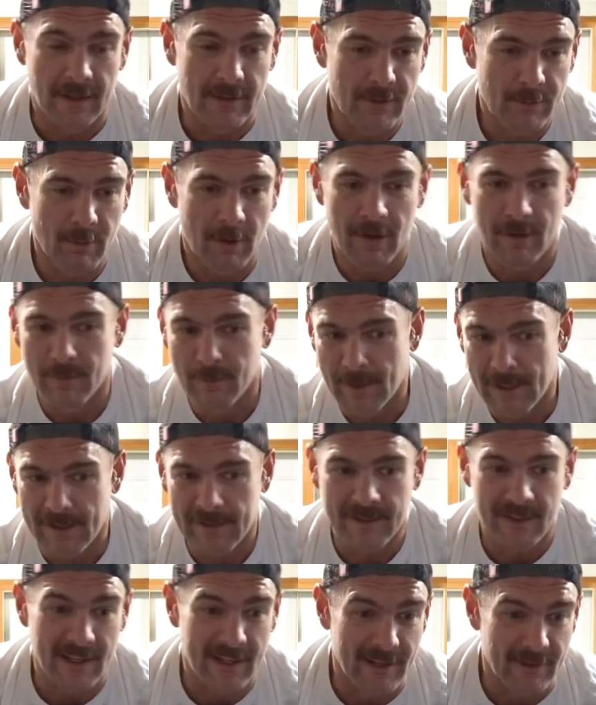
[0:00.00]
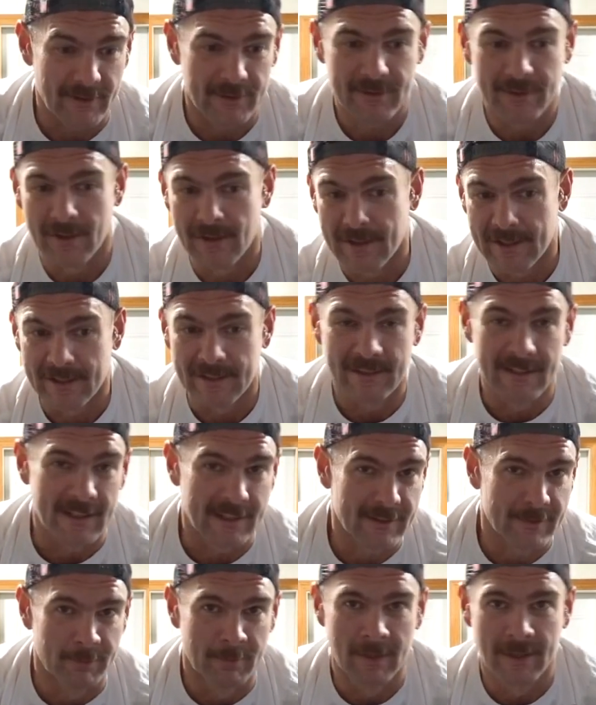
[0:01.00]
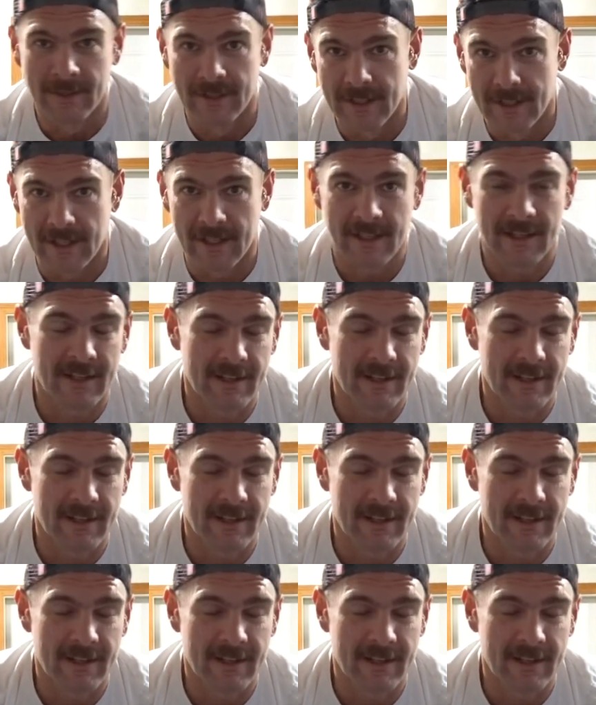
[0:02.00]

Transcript: 12 weeks out starting next Monday.